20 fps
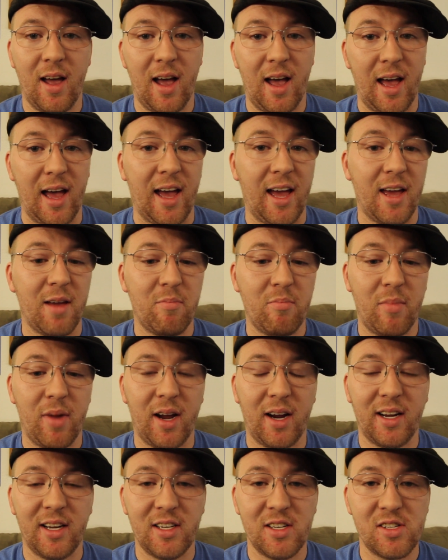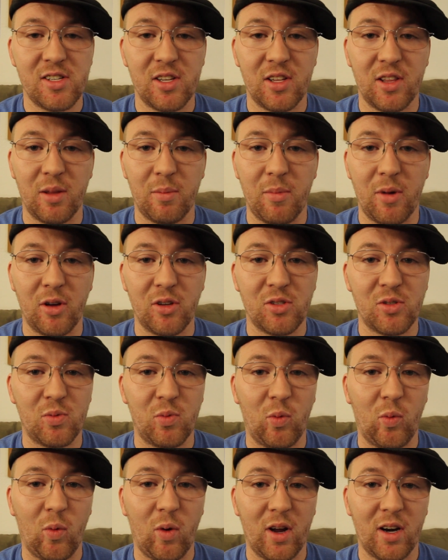I am married to the most
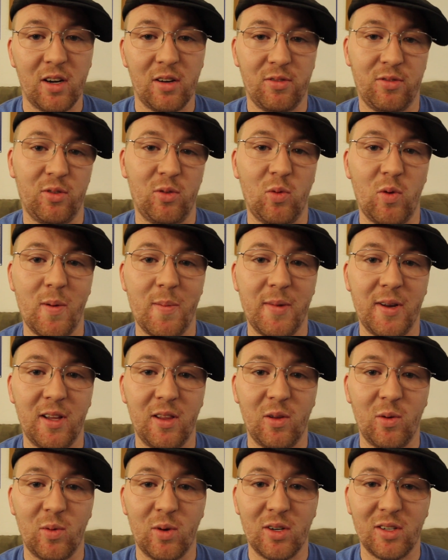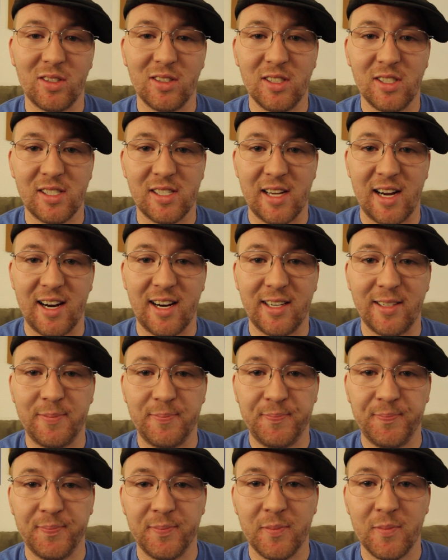wonderful woman in the world, Sarah.
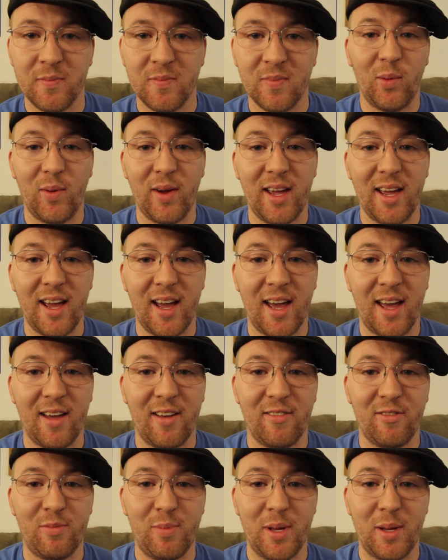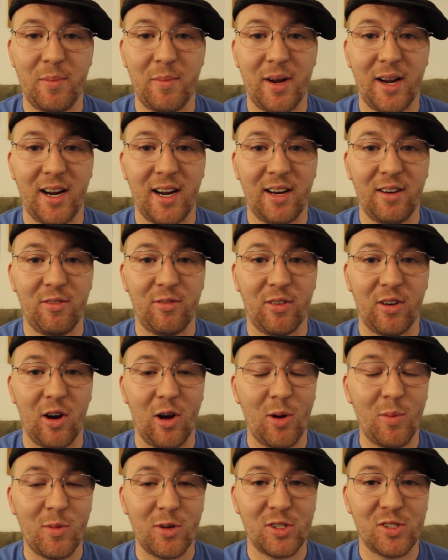We have been married for
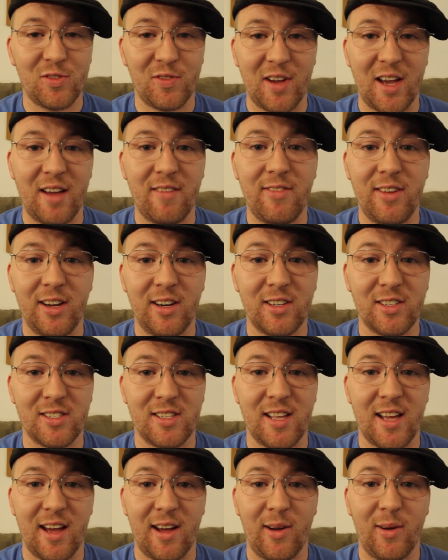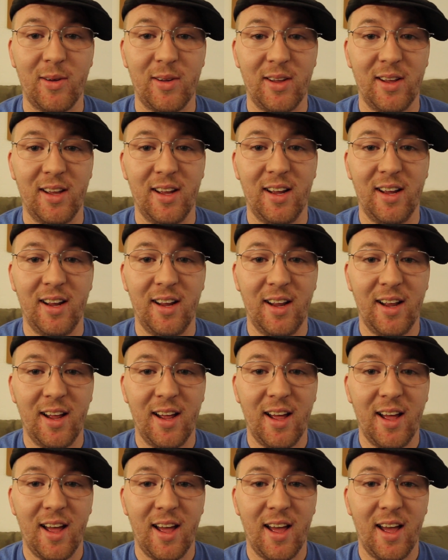almost 5 years now
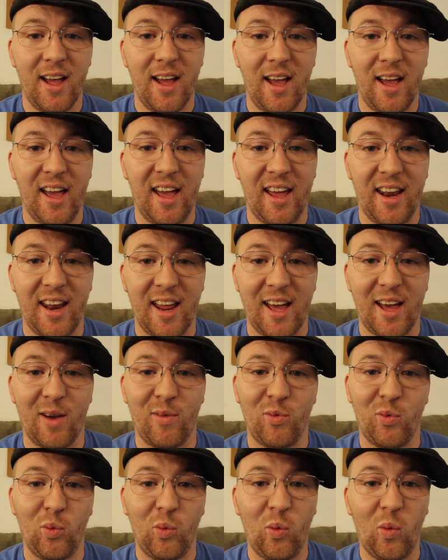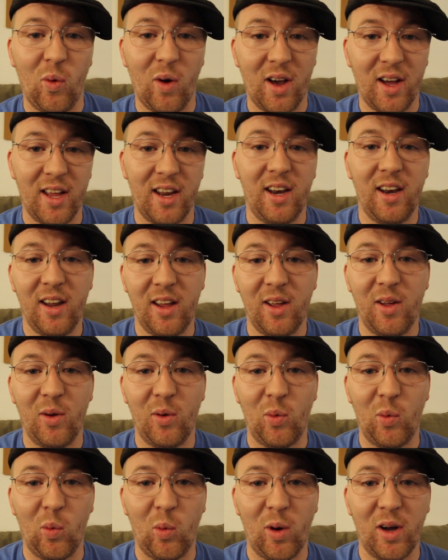and have one
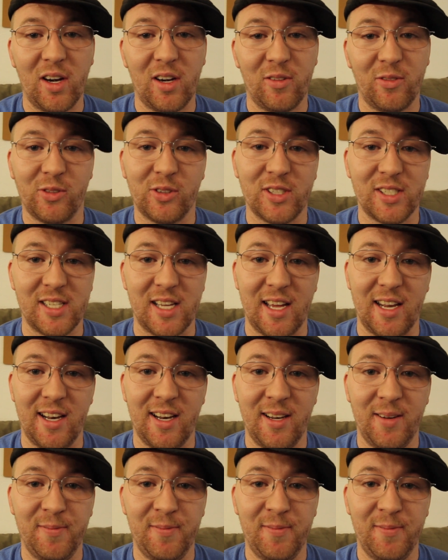wonderful son.